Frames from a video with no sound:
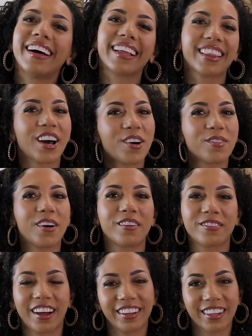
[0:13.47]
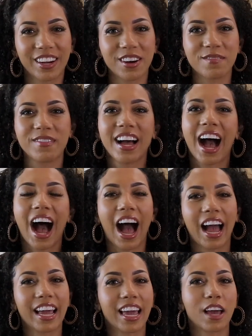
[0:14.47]
hello, welcome.
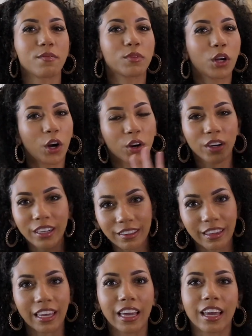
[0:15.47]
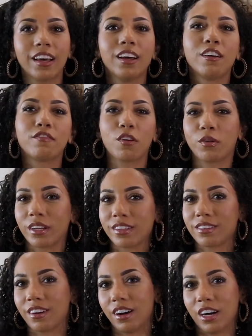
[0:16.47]
I am currently
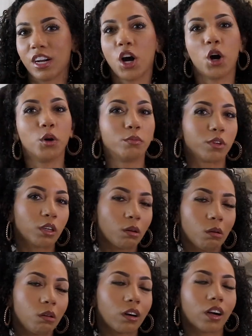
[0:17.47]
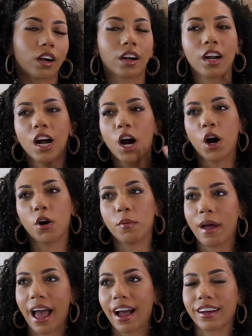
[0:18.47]
focused on home decor, home
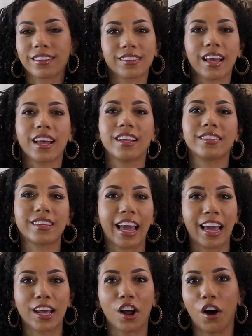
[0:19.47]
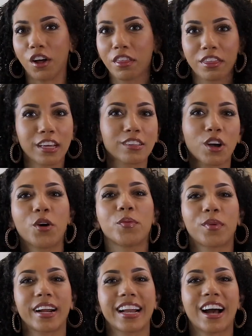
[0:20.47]
accents, and all things home
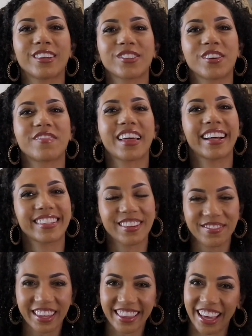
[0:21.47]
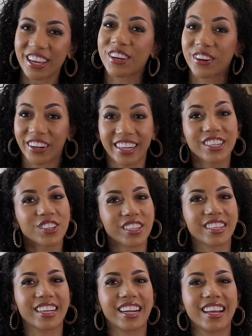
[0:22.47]
right now. So if that's something that you're
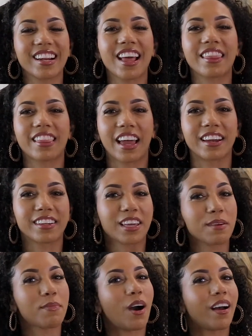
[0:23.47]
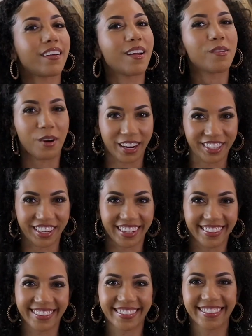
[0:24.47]
interested in, then keep on watching.